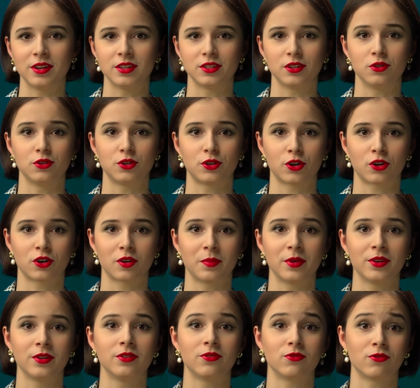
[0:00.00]
is a
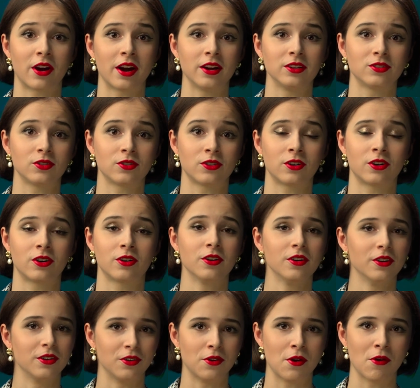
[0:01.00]
German writer,
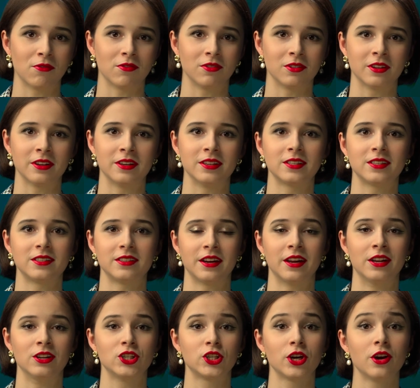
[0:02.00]
novelist,
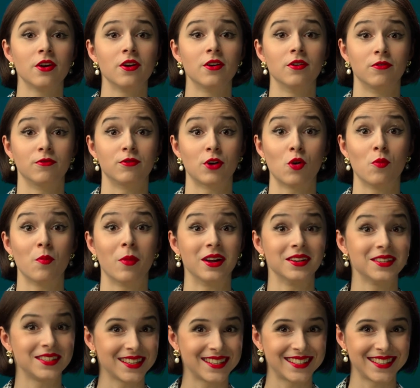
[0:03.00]
and
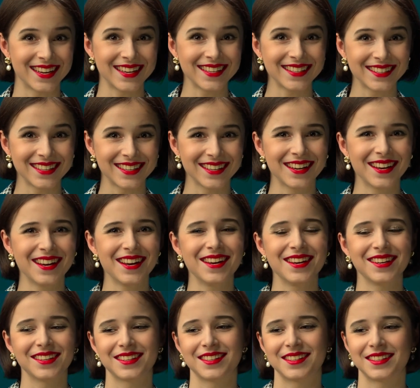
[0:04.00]
romanticist.
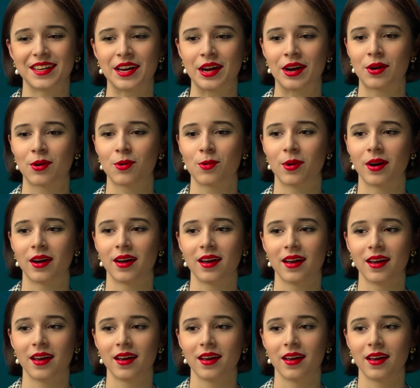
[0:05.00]
So
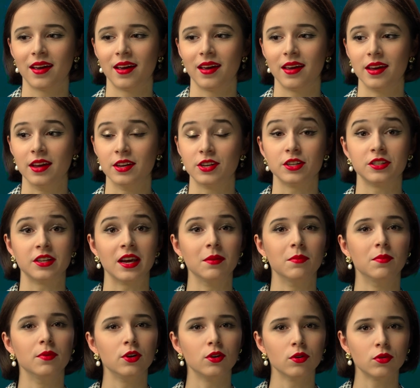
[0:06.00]
it is a
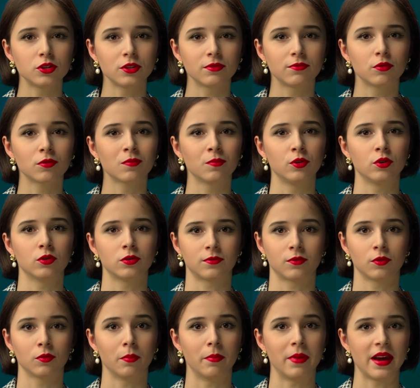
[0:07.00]
beautiful,
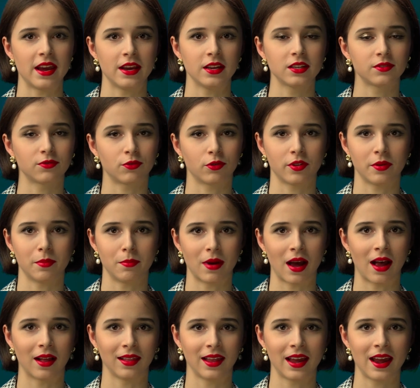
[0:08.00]
beautiful base for the
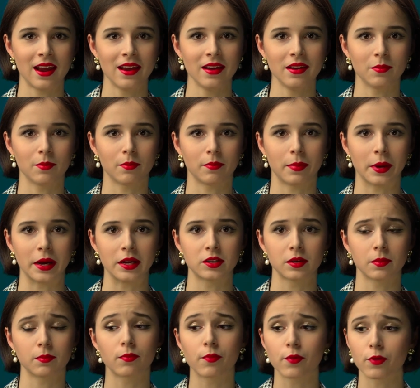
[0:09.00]
ballet, but
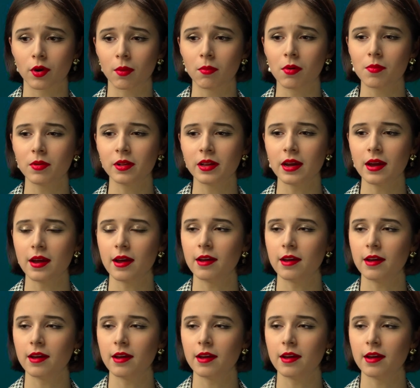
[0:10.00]
probably